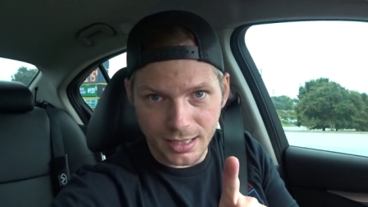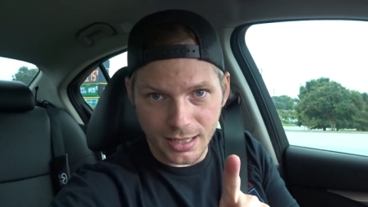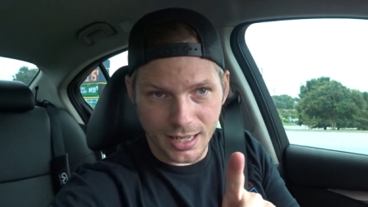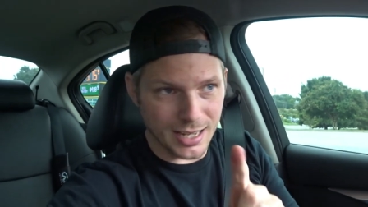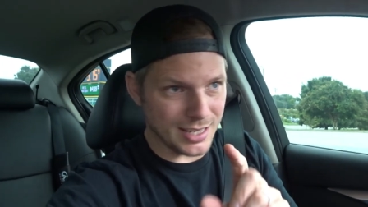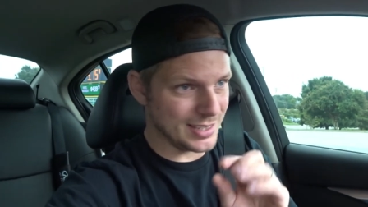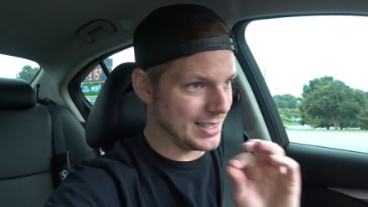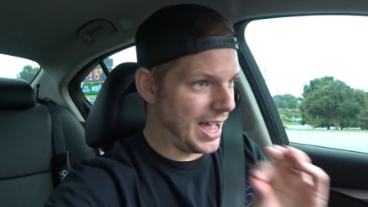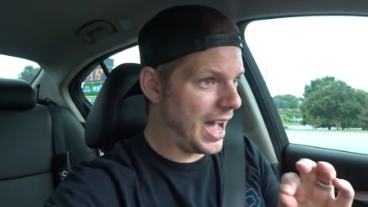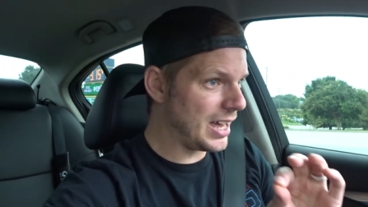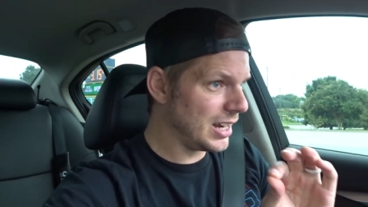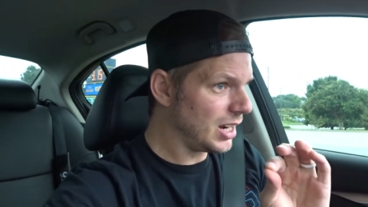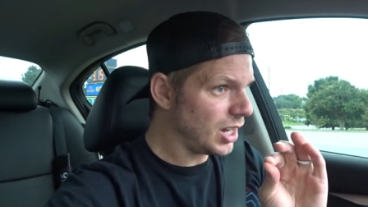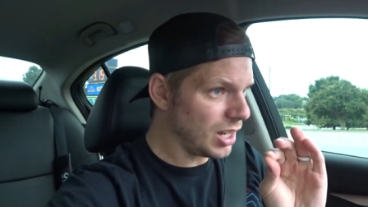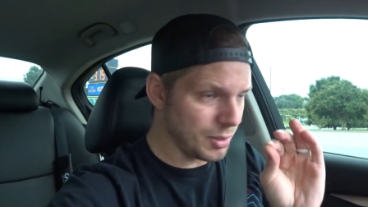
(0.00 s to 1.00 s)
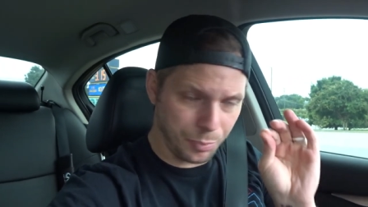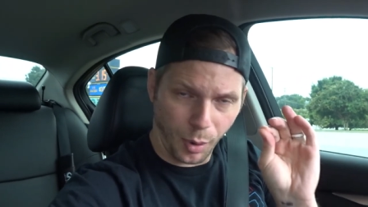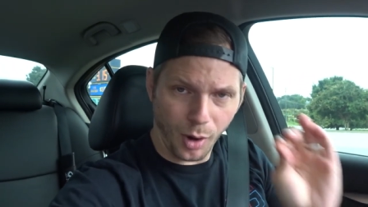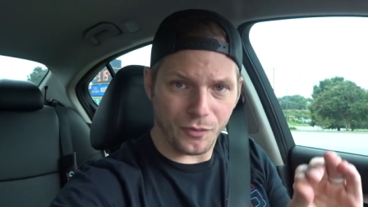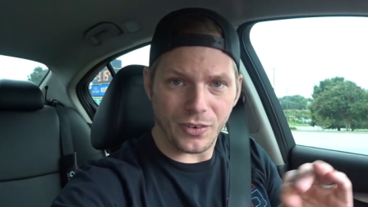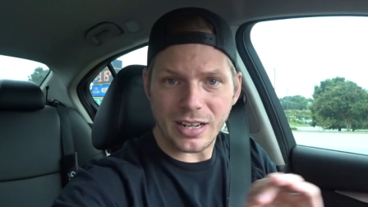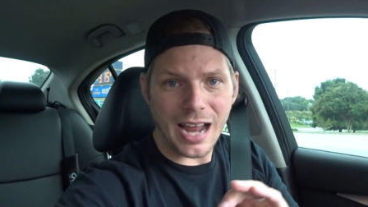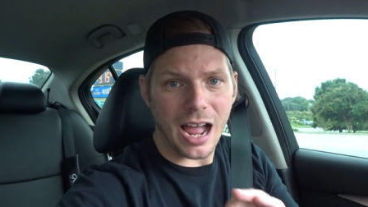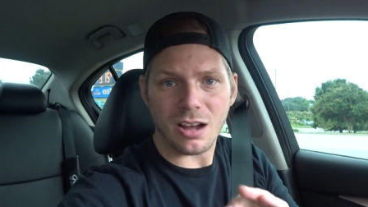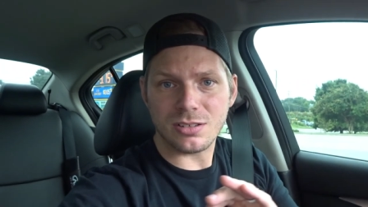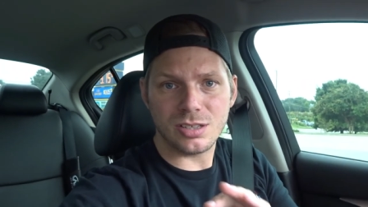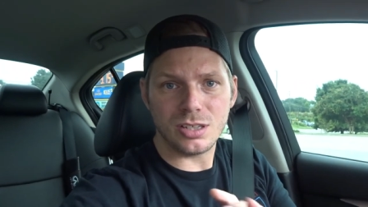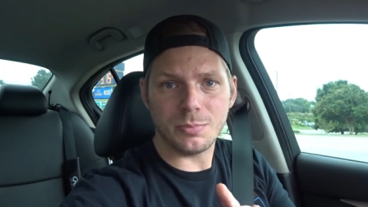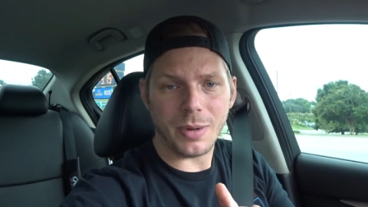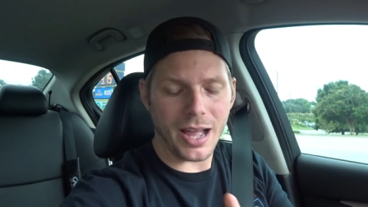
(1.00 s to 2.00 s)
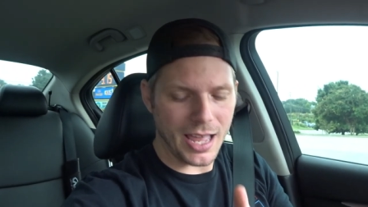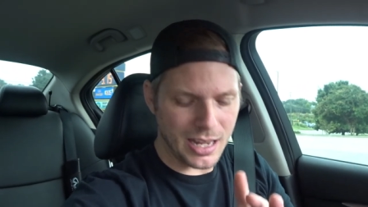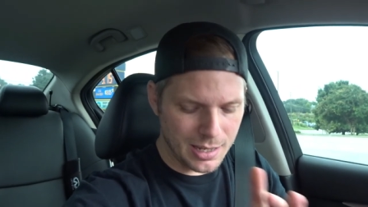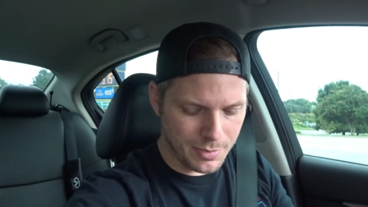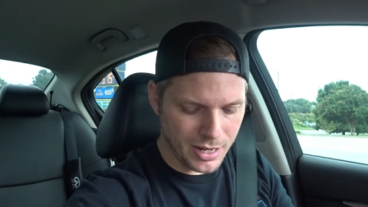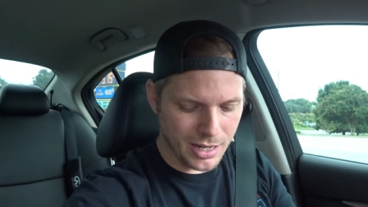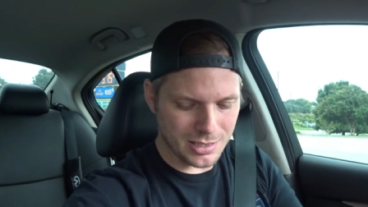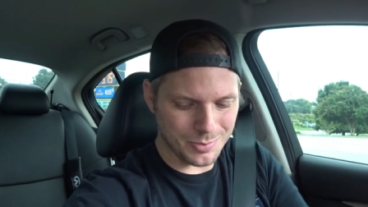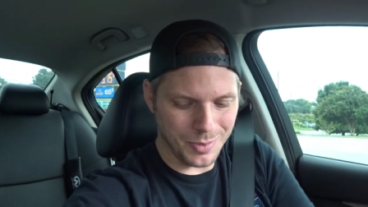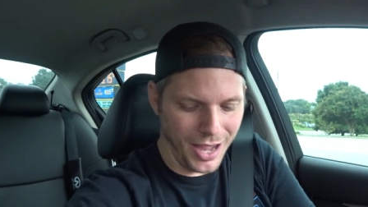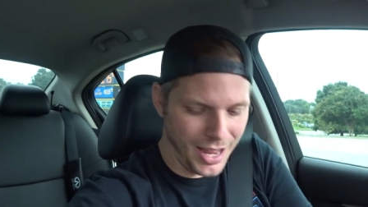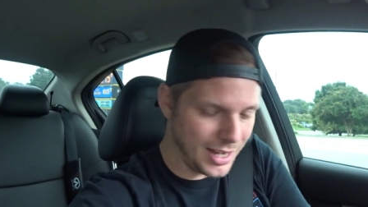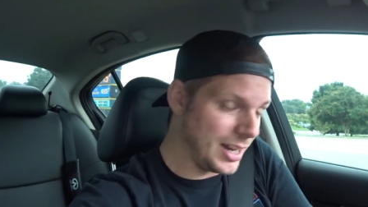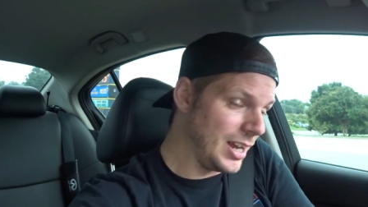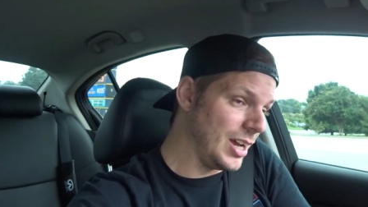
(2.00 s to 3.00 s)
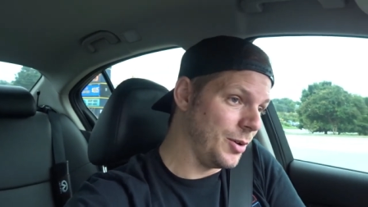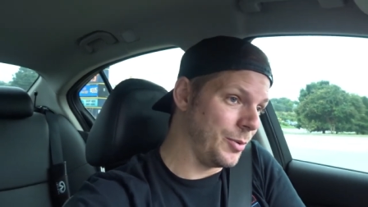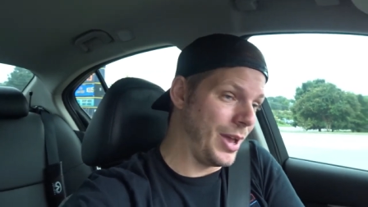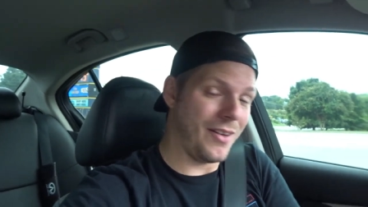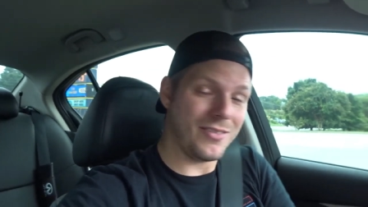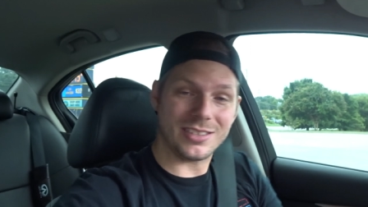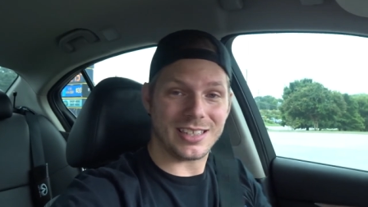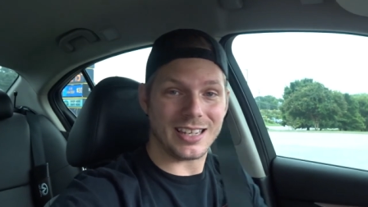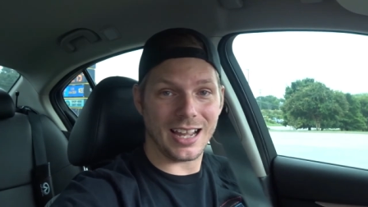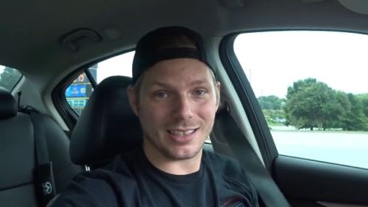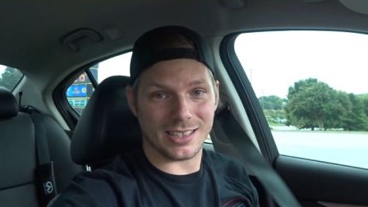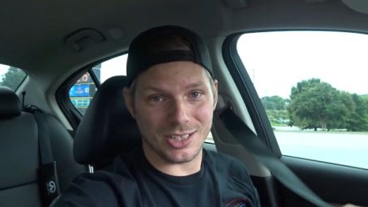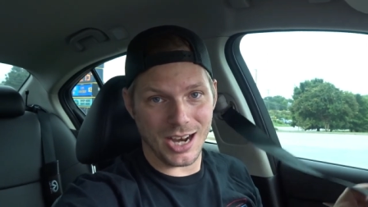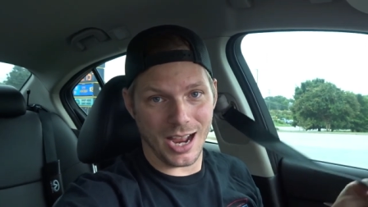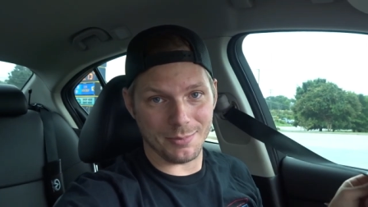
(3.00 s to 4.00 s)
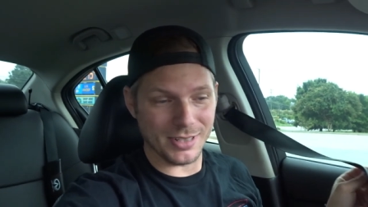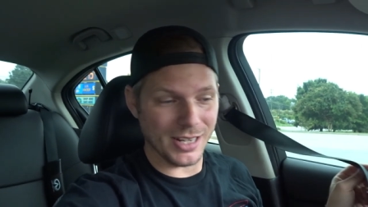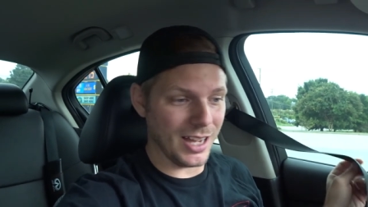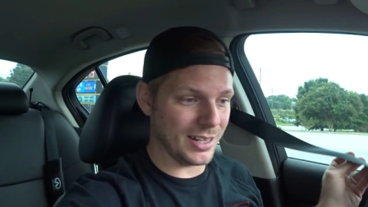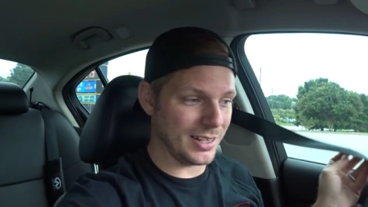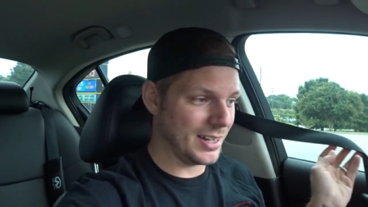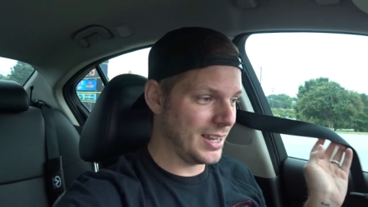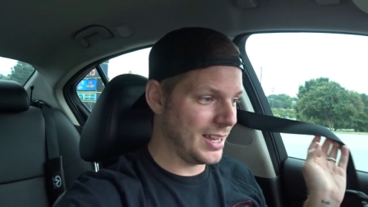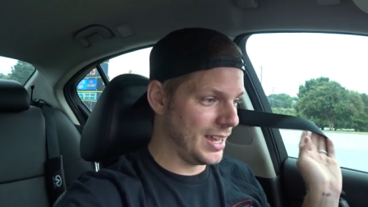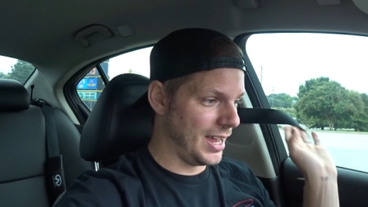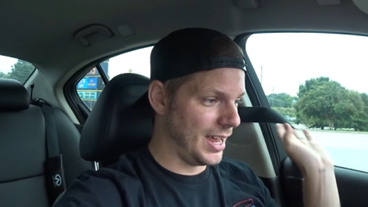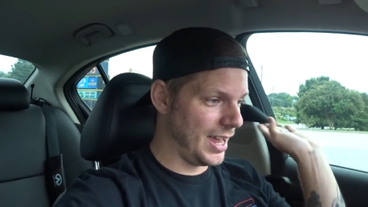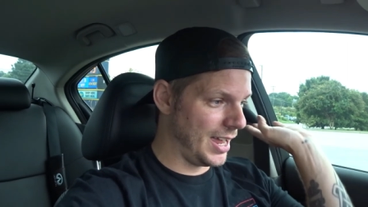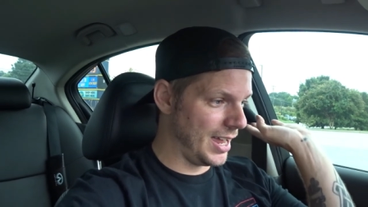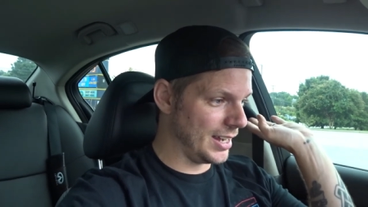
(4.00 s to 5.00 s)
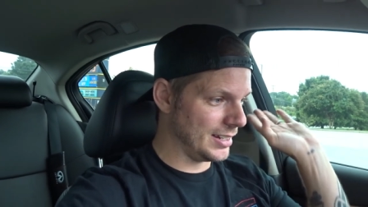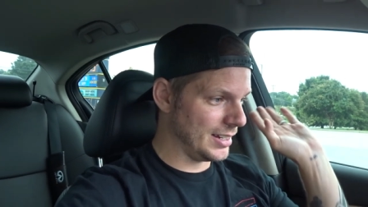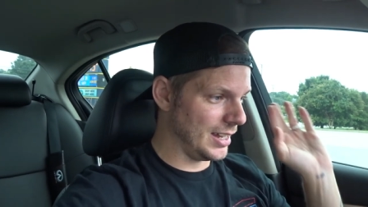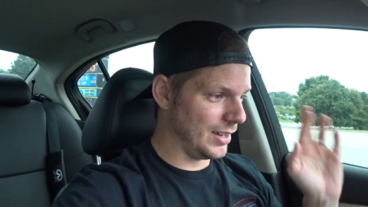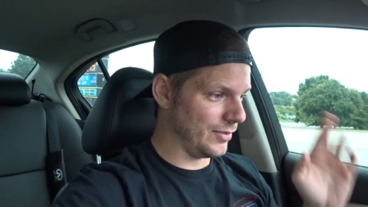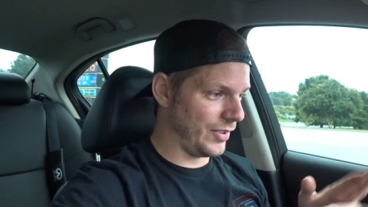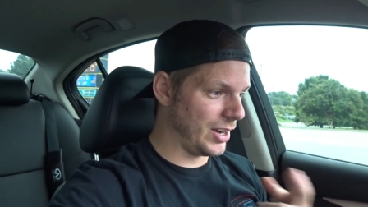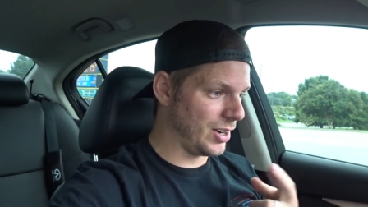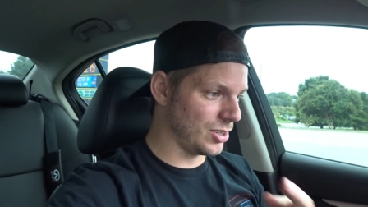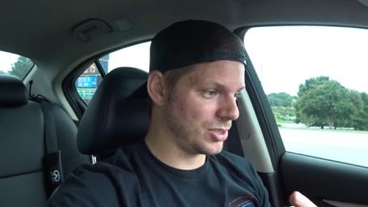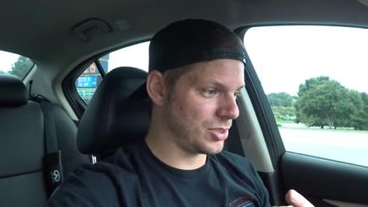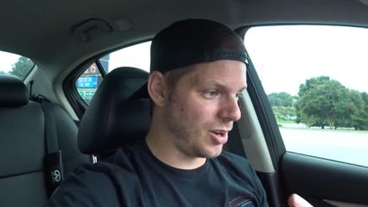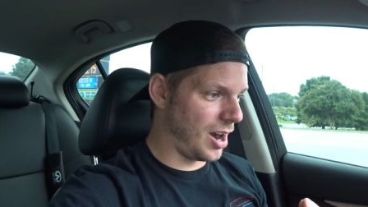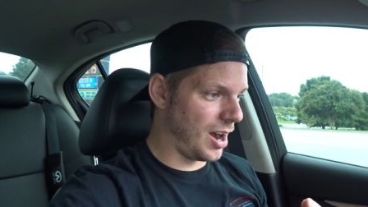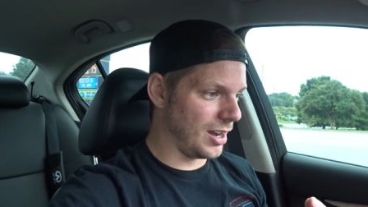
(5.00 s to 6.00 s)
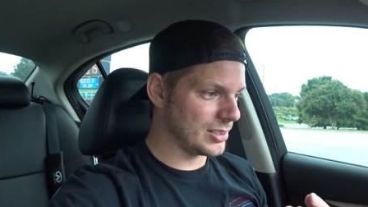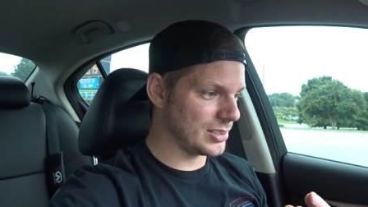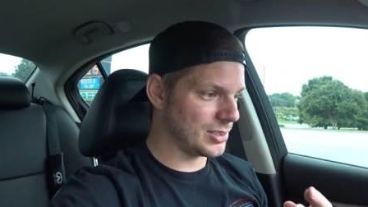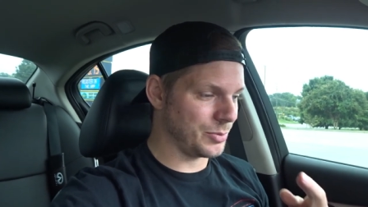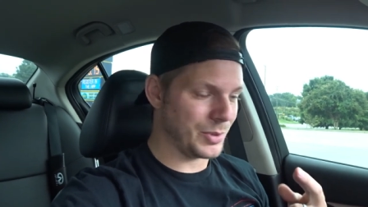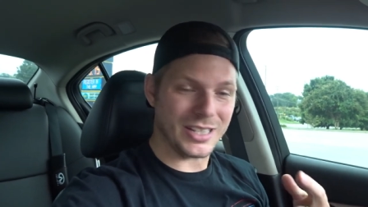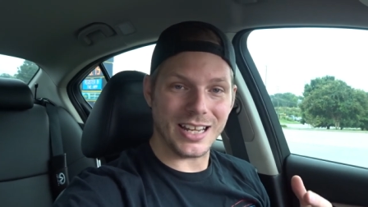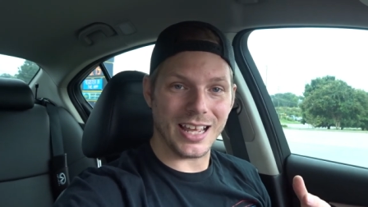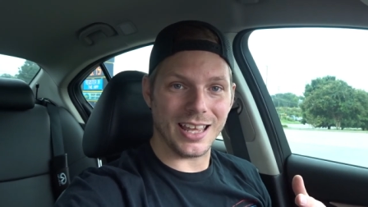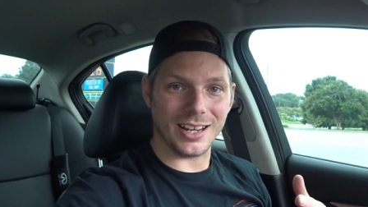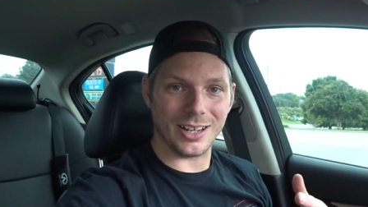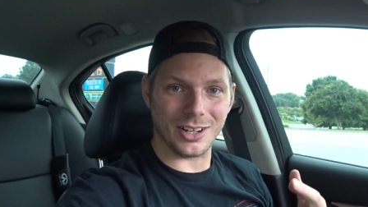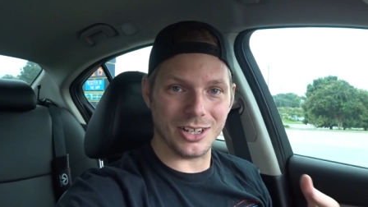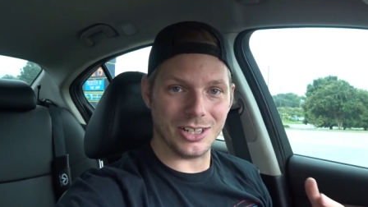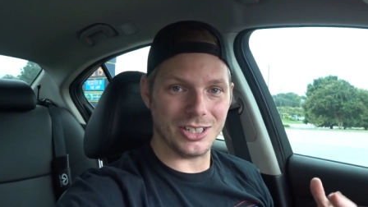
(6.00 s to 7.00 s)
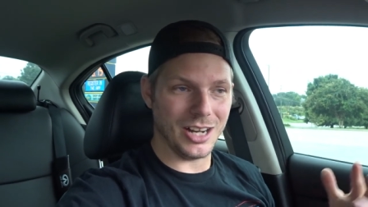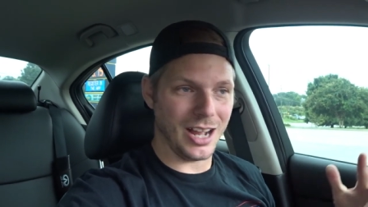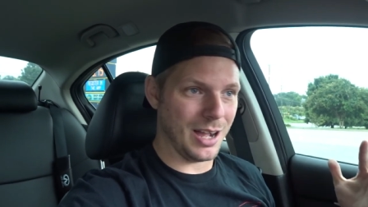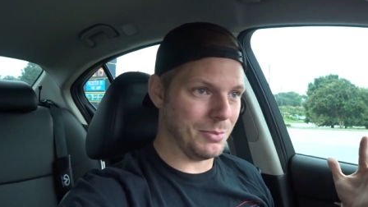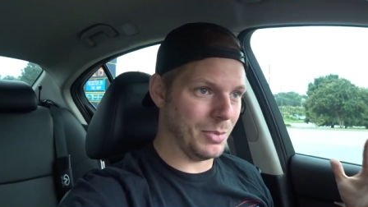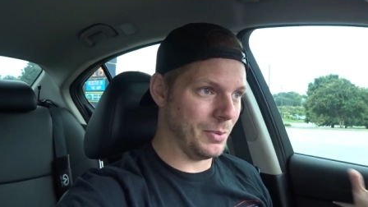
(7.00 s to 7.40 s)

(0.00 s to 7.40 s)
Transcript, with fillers: It is not a perfect how-to by any means, but we obviously got the job done, and uh, fingers crossed we did a good job.